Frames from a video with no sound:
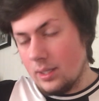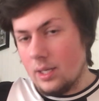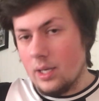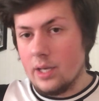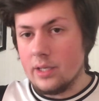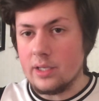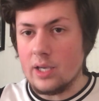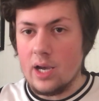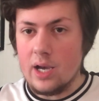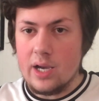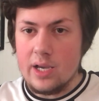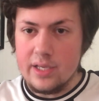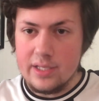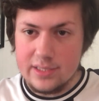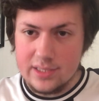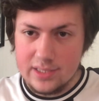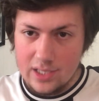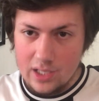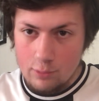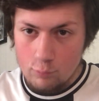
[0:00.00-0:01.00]
Hey
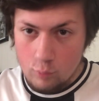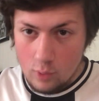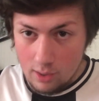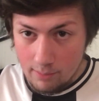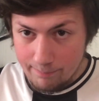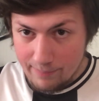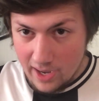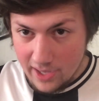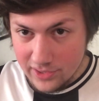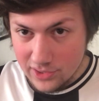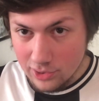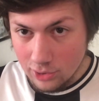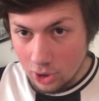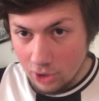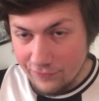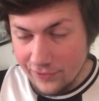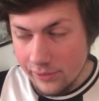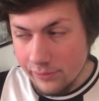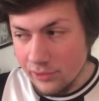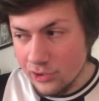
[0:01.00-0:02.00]
guys, welcome back to another
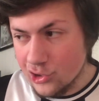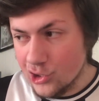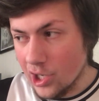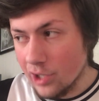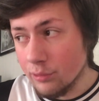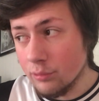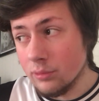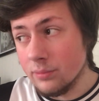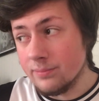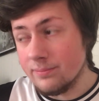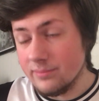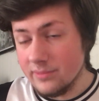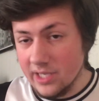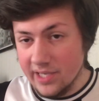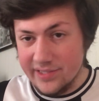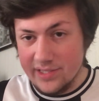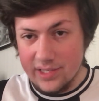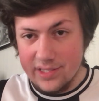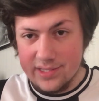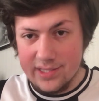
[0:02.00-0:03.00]
video on the channel.
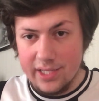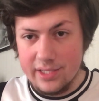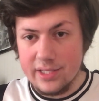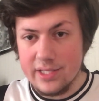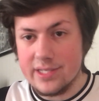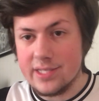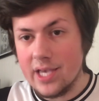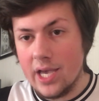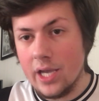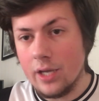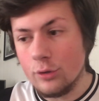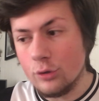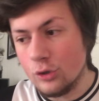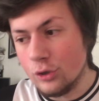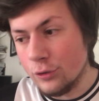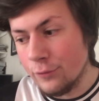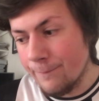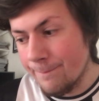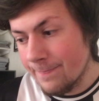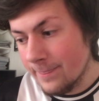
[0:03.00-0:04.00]
Yes, you can see in the
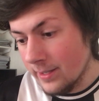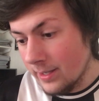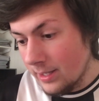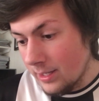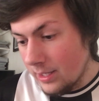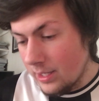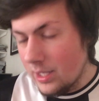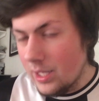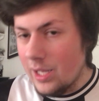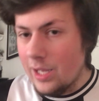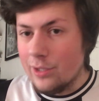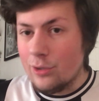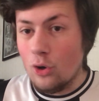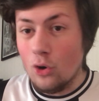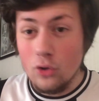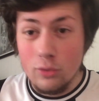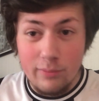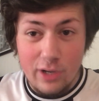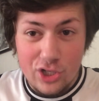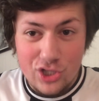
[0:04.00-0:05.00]
title.
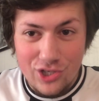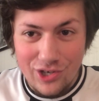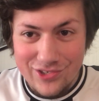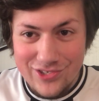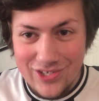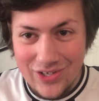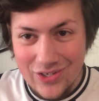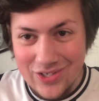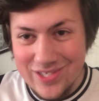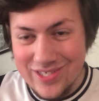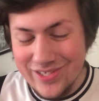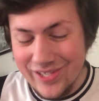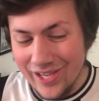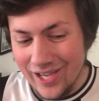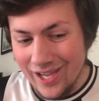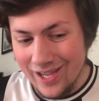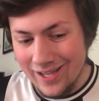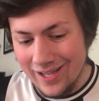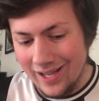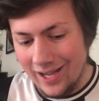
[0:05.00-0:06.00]
Calling my shots, I could
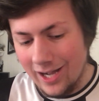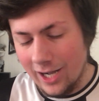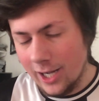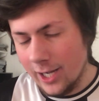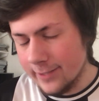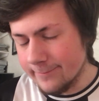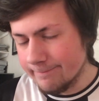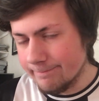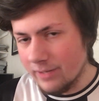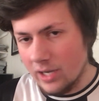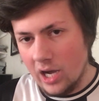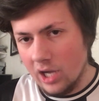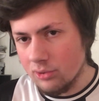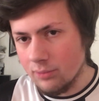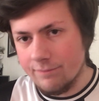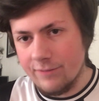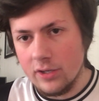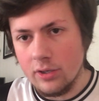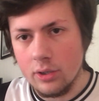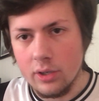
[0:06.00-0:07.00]
say. I
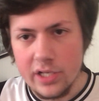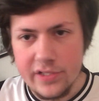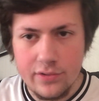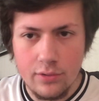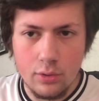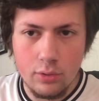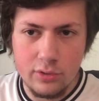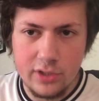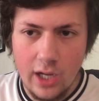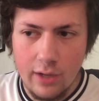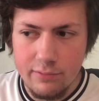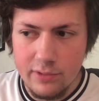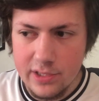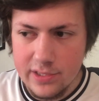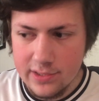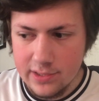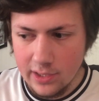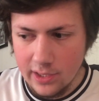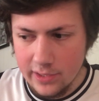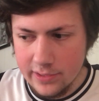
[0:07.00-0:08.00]
don't think Newcastle are going to go down this
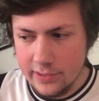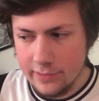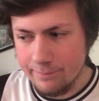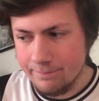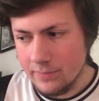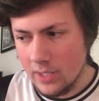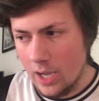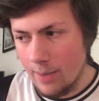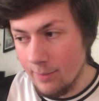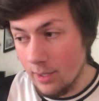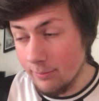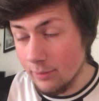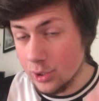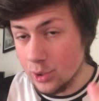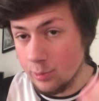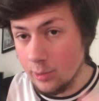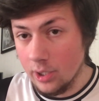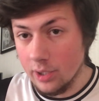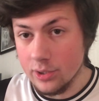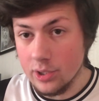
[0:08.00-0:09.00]
season. I made my
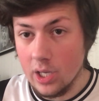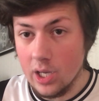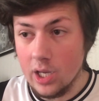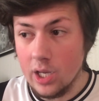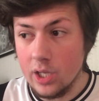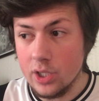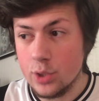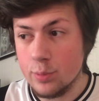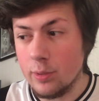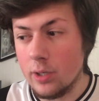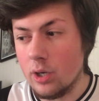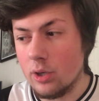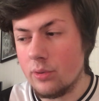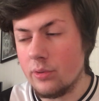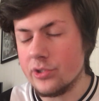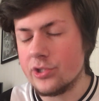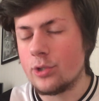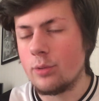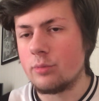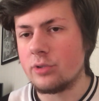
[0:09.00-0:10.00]
tweet on Twitter, of
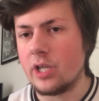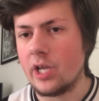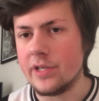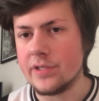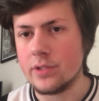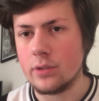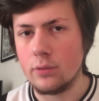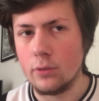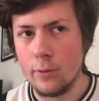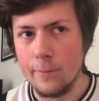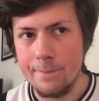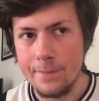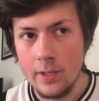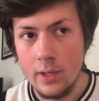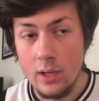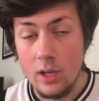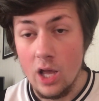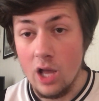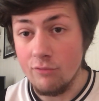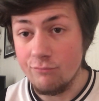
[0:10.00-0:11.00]
course, a couple of days ago.
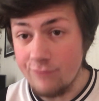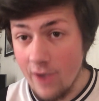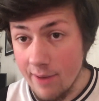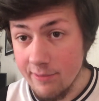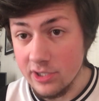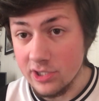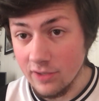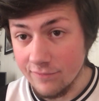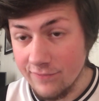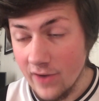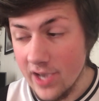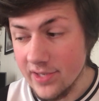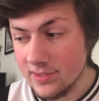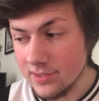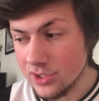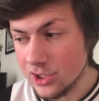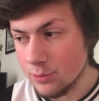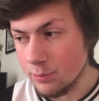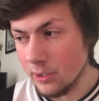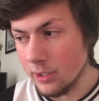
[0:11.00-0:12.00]
A very
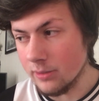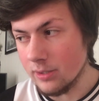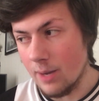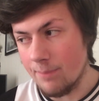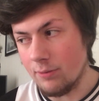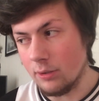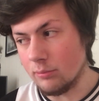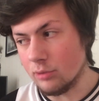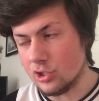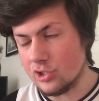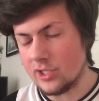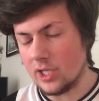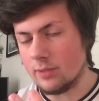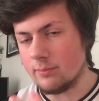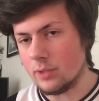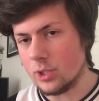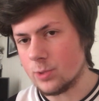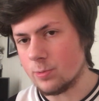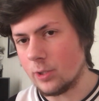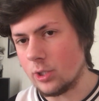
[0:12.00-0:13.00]
divisive tweet. I pretty much said in
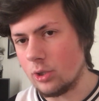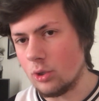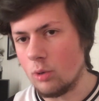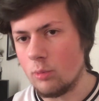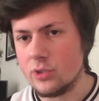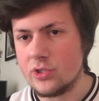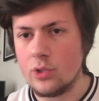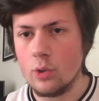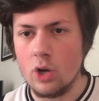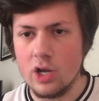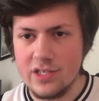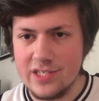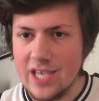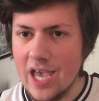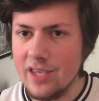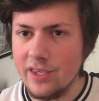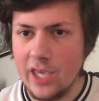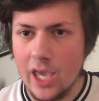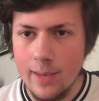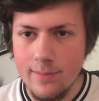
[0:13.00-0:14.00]
my tweet, we've still got
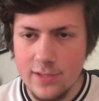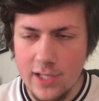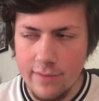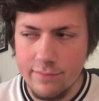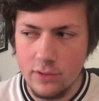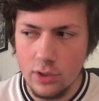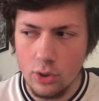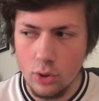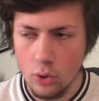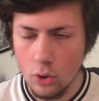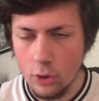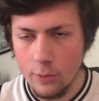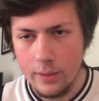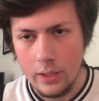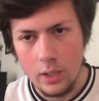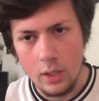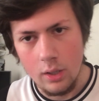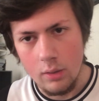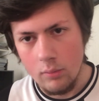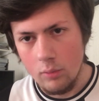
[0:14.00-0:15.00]
10 games left to go.
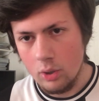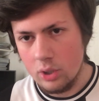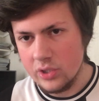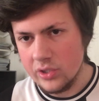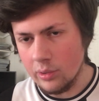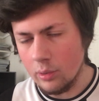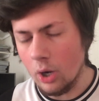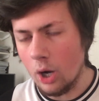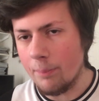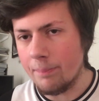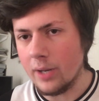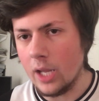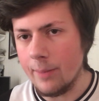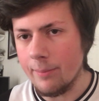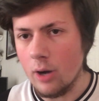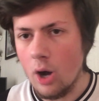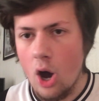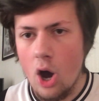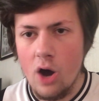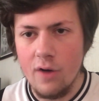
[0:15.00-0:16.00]
We've still got to play
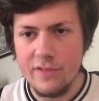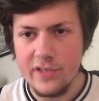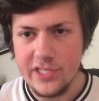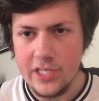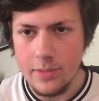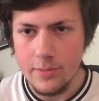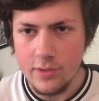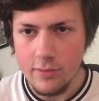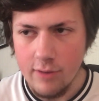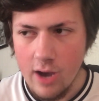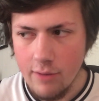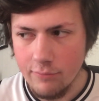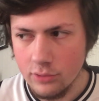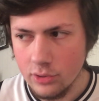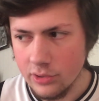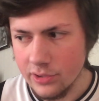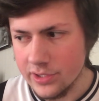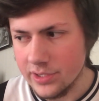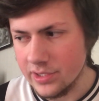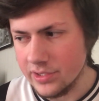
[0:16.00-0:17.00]
about half the teams around
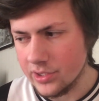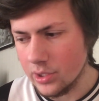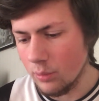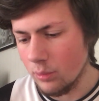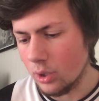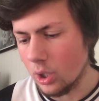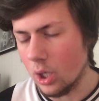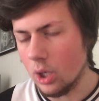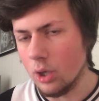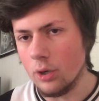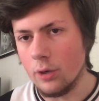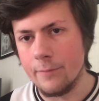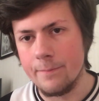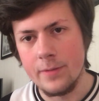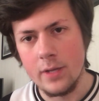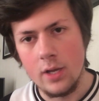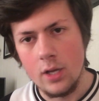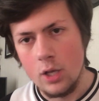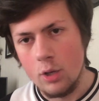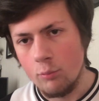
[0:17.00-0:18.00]
us. We've still got to
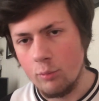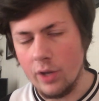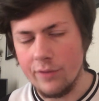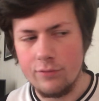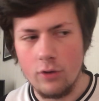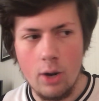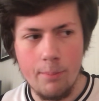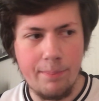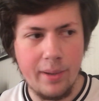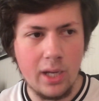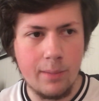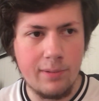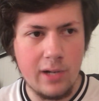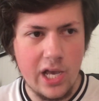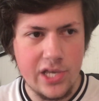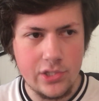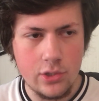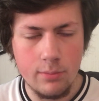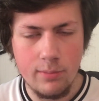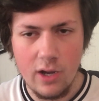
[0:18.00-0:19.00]
wait for our big
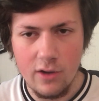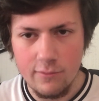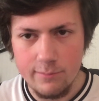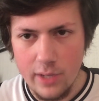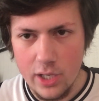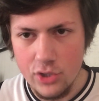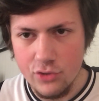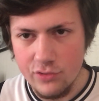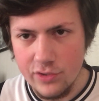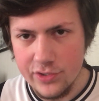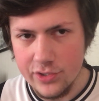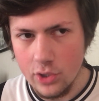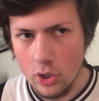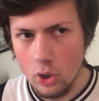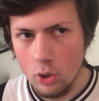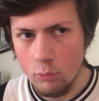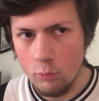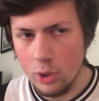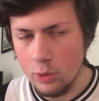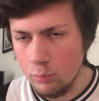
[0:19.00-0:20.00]
players to come back from injuries.
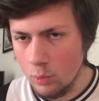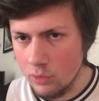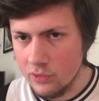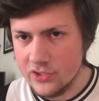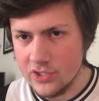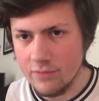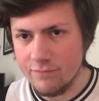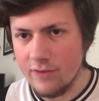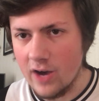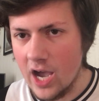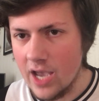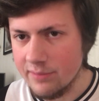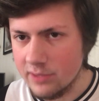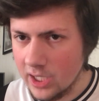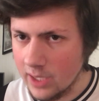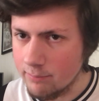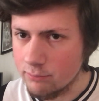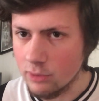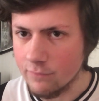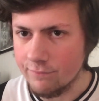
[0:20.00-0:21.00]
We will survive,
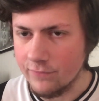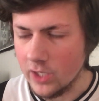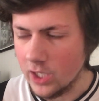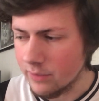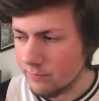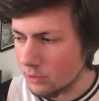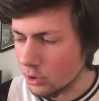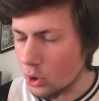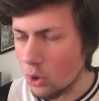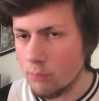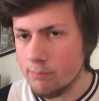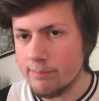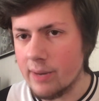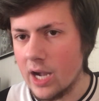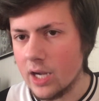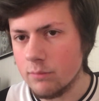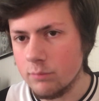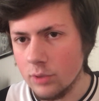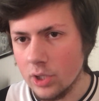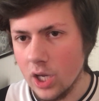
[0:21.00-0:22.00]
keep the faith, they'll come
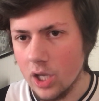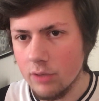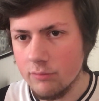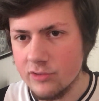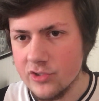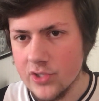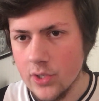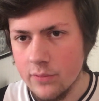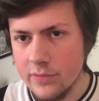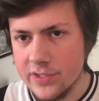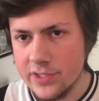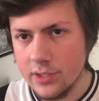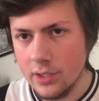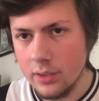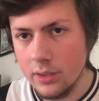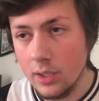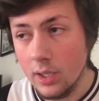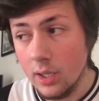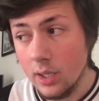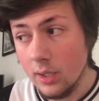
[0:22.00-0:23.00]
back and we'll get the results
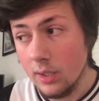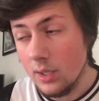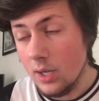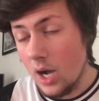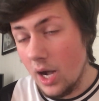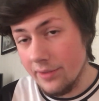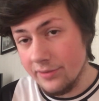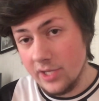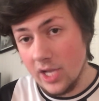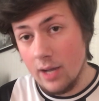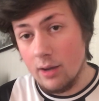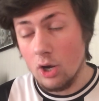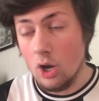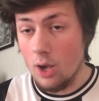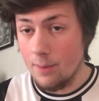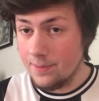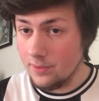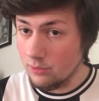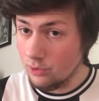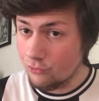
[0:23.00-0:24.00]
in. And yeah, a lot
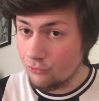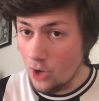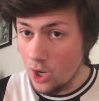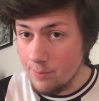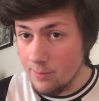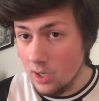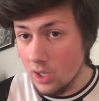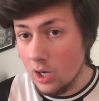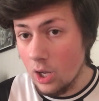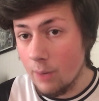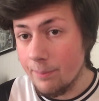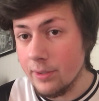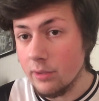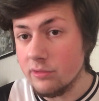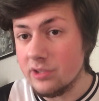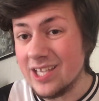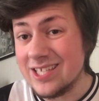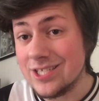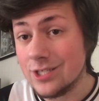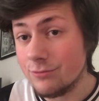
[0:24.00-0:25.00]
of people agree with me, a lot of people
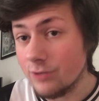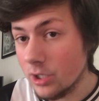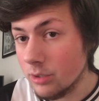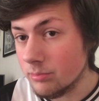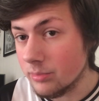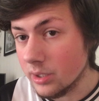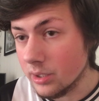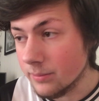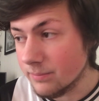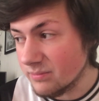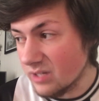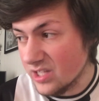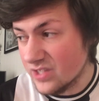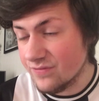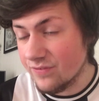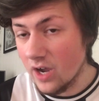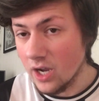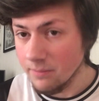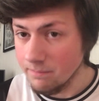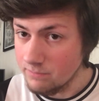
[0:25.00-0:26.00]
disagree with me. That's
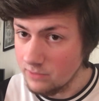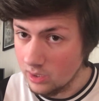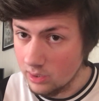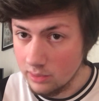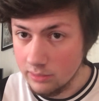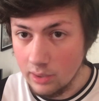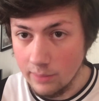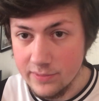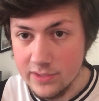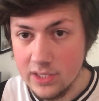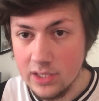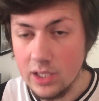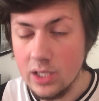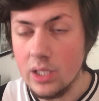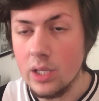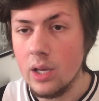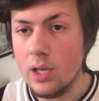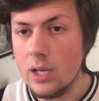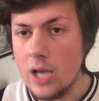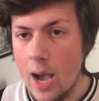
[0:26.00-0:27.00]
fine. You can
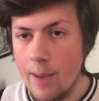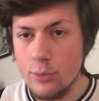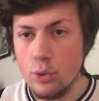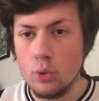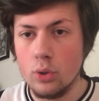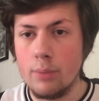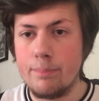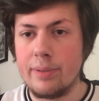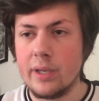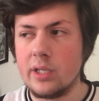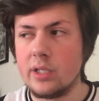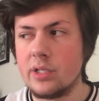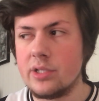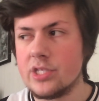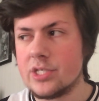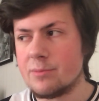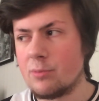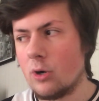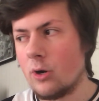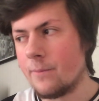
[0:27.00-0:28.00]
obviously have your own
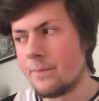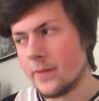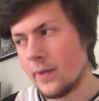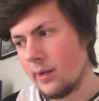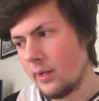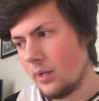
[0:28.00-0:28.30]
opinions, but